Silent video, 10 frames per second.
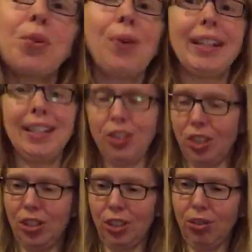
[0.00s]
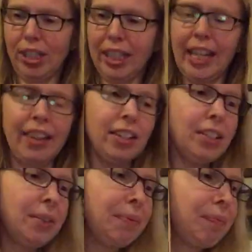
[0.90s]
what they should do together?
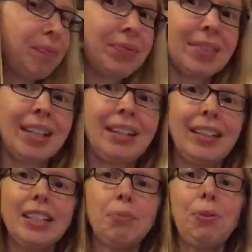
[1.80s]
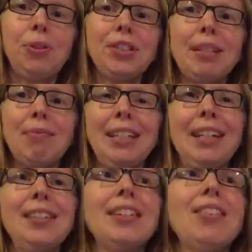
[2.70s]
Let's pull something
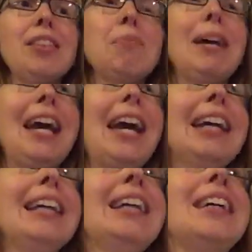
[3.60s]
else out of the bag.